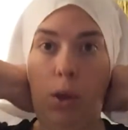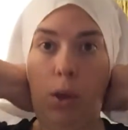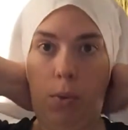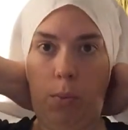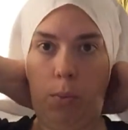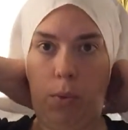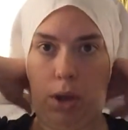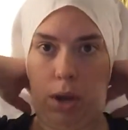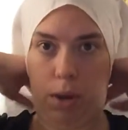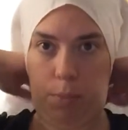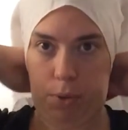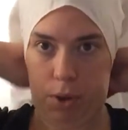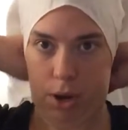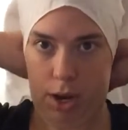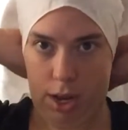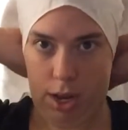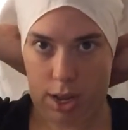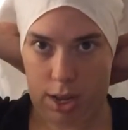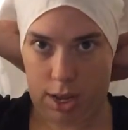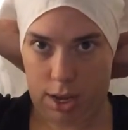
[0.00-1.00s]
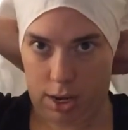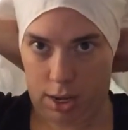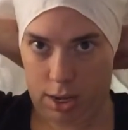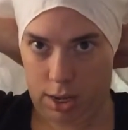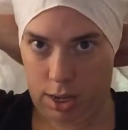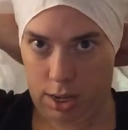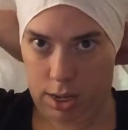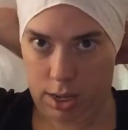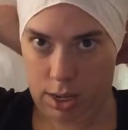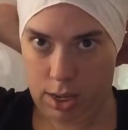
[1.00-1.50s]
We're going to put it on
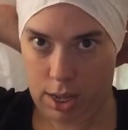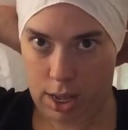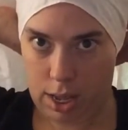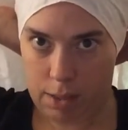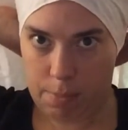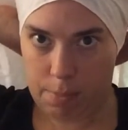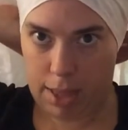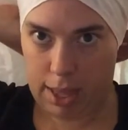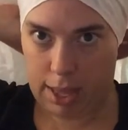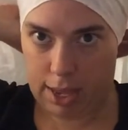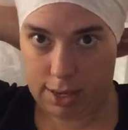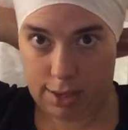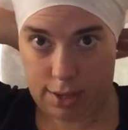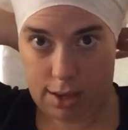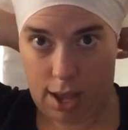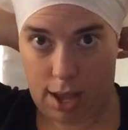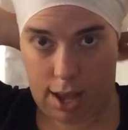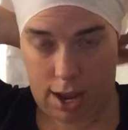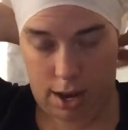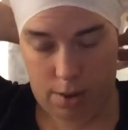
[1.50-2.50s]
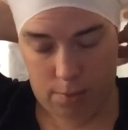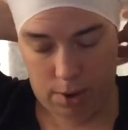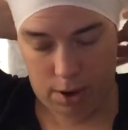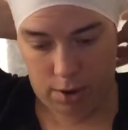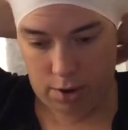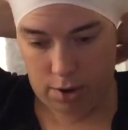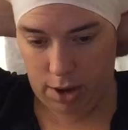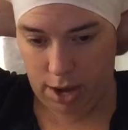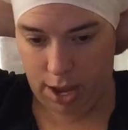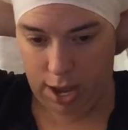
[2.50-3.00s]
and make it tight
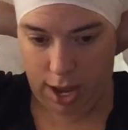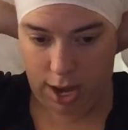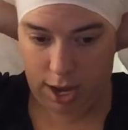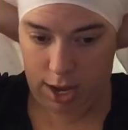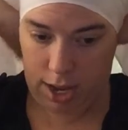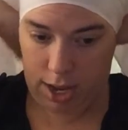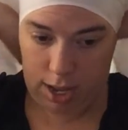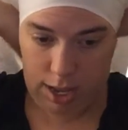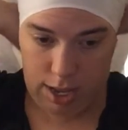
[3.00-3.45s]
around our head